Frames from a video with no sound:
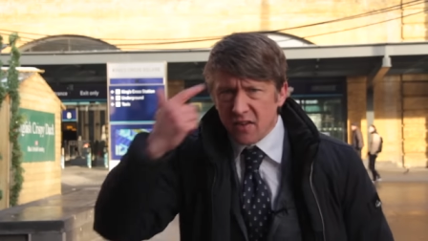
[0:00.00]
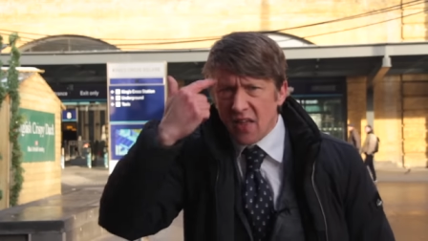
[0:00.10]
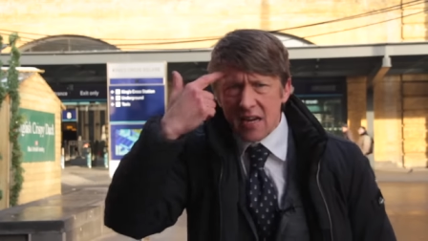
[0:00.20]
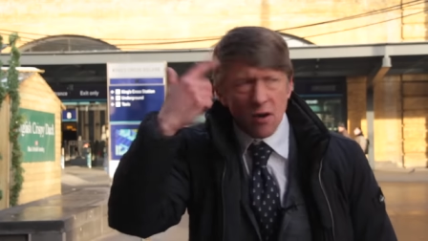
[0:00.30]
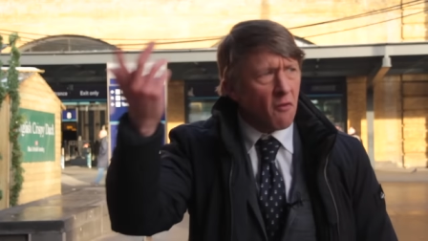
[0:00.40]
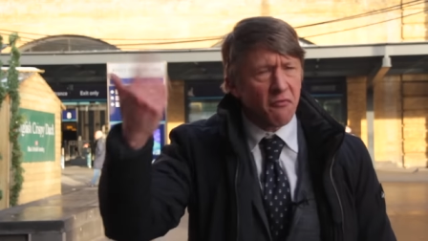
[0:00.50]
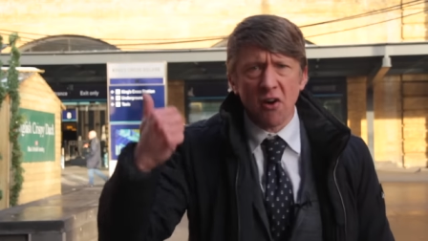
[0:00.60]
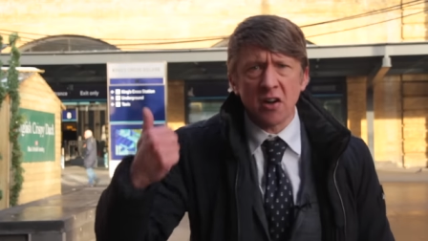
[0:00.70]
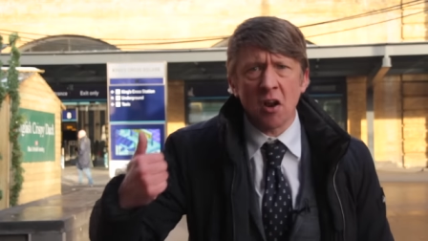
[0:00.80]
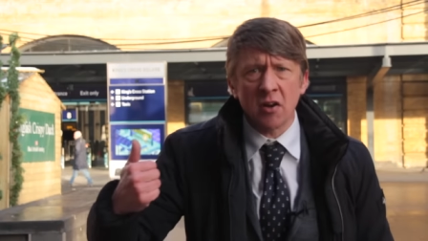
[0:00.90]
Are they not
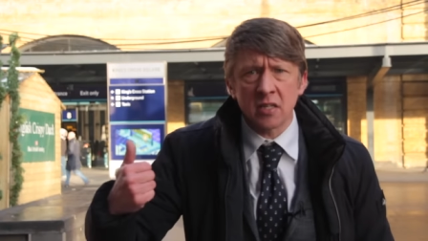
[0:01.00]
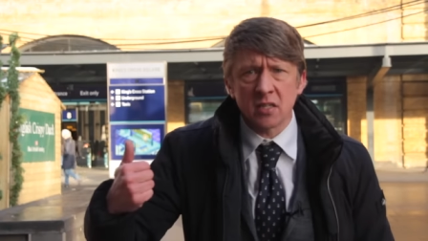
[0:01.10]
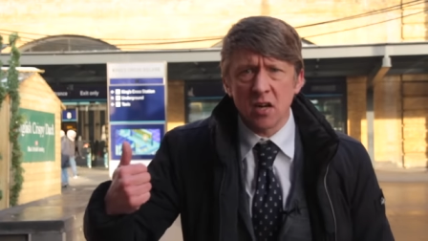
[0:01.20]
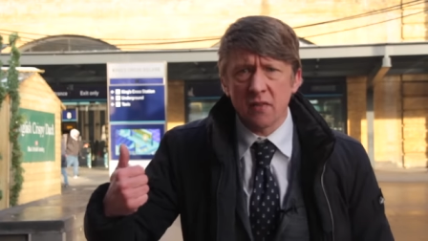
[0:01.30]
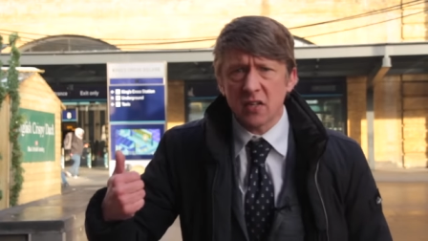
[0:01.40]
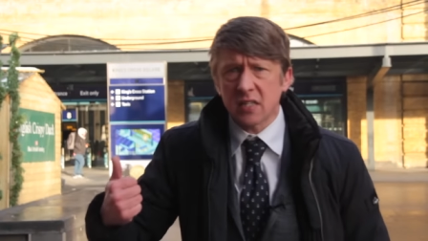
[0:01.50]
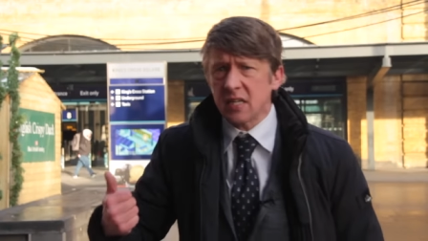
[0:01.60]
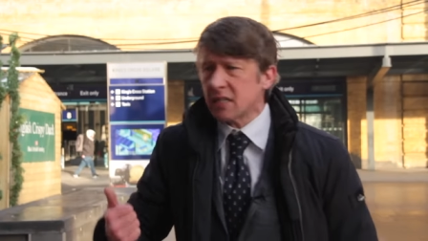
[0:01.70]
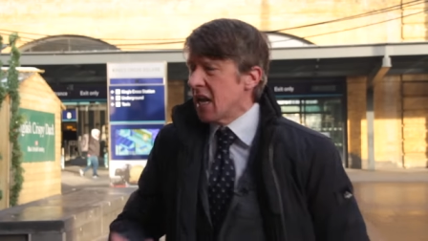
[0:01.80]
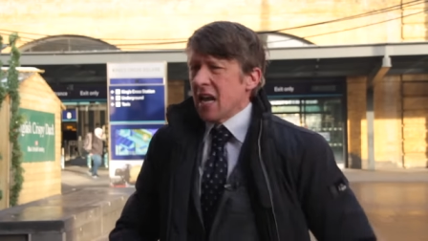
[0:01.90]
frontline services?